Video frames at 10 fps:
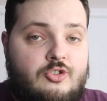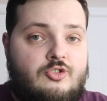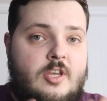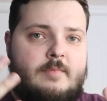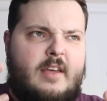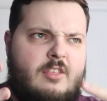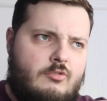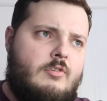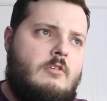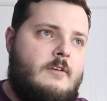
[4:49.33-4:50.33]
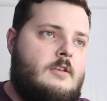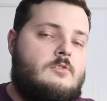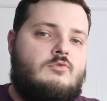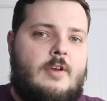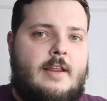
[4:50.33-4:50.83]
So there's my three
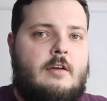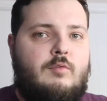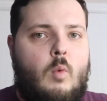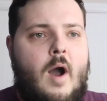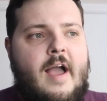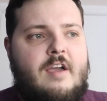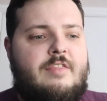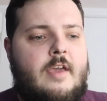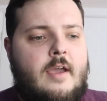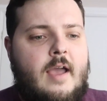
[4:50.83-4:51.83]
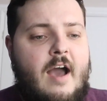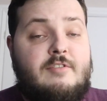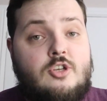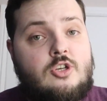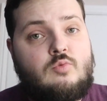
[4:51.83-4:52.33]
reasons really of why I think
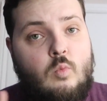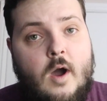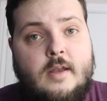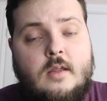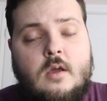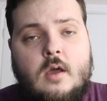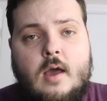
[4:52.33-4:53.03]
having just one